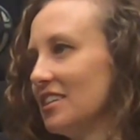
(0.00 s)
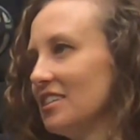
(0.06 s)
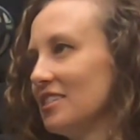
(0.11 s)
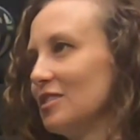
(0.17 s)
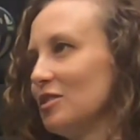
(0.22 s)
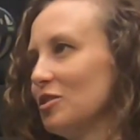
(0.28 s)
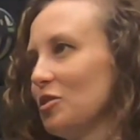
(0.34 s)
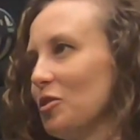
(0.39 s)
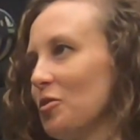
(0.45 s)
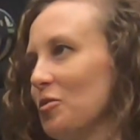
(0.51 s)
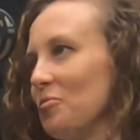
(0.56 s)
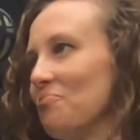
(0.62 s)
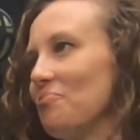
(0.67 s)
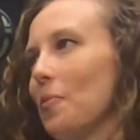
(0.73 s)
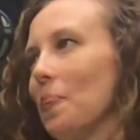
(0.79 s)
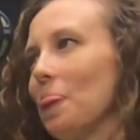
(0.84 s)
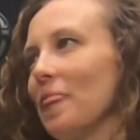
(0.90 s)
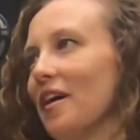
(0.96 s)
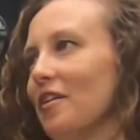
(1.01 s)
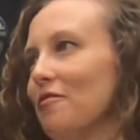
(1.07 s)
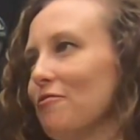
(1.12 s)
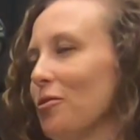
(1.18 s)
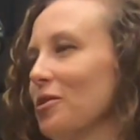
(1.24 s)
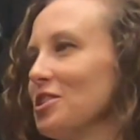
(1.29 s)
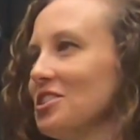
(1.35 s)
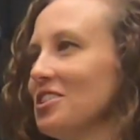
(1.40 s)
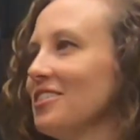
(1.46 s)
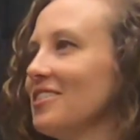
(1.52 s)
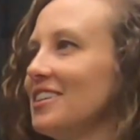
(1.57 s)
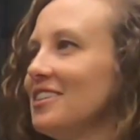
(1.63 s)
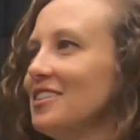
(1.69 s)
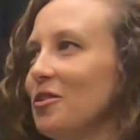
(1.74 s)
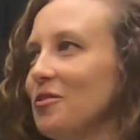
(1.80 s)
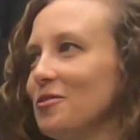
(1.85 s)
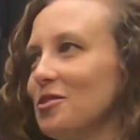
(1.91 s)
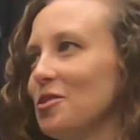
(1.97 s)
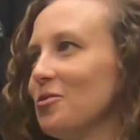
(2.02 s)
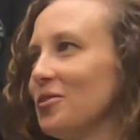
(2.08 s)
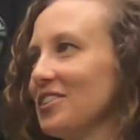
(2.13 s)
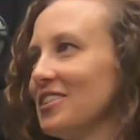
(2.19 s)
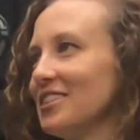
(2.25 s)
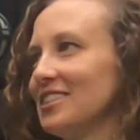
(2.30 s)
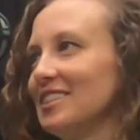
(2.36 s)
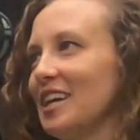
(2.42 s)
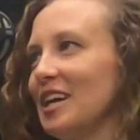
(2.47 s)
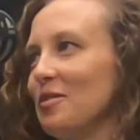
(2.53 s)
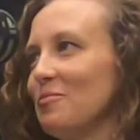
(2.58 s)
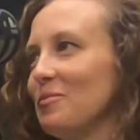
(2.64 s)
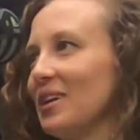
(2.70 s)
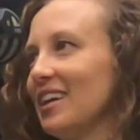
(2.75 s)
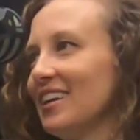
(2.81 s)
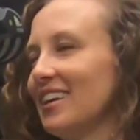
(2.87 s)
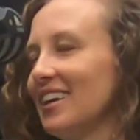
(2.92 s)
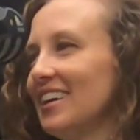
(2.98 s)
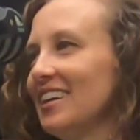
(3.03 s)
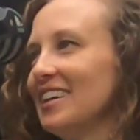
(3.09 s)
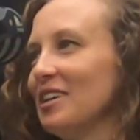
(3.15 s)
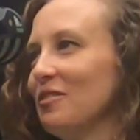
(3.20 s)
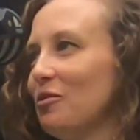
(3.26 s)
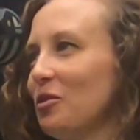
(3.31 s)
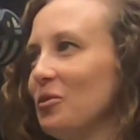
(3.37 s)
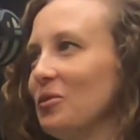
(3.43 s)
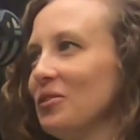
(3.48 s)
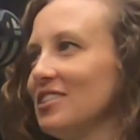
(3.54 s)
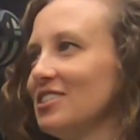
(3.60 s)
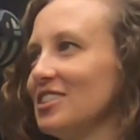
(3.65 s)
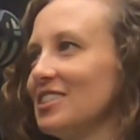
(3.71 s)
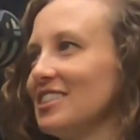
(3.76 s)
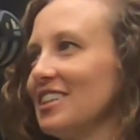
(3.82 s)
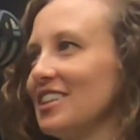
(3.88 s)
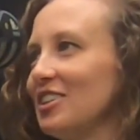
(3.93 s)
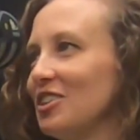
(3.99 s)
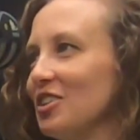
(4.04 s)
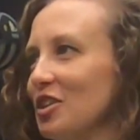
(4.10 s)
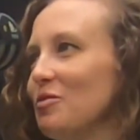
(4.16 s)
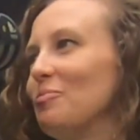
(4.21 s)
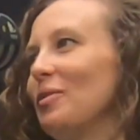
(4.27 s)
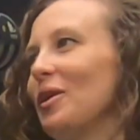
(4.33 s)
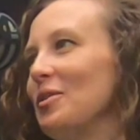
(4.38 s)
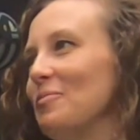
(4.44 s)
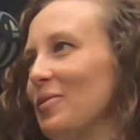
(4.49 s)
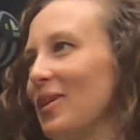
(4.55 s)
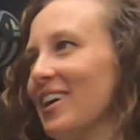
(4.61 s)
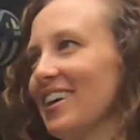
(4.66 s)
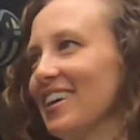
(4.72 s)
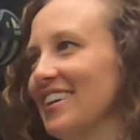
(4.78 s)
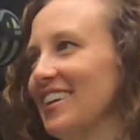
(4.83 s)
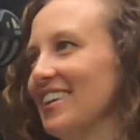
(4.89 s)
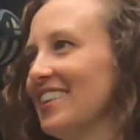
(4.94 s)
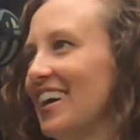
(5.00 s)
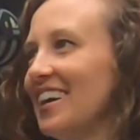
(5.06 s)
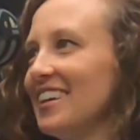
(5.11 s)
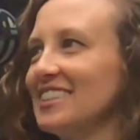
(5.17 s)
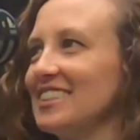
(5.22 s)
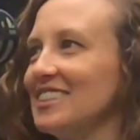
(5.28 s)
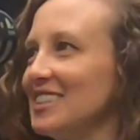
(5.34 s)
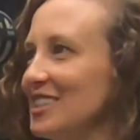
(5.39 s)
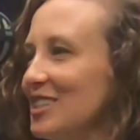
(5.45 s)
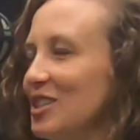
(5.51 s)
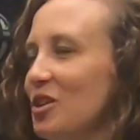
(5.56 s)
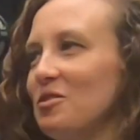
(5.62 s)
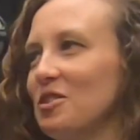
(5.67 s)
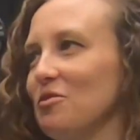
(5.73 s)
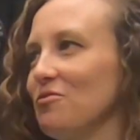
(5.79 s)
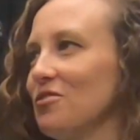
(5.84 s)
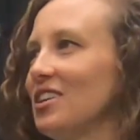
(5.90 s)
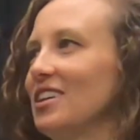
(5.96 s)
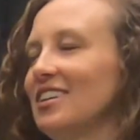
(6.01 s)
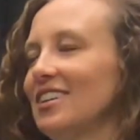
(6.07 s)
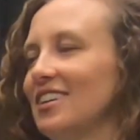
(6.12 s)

Yeah. So unfortunately, no two are the same, and I can't give you just a good ballpark on that because it's so different.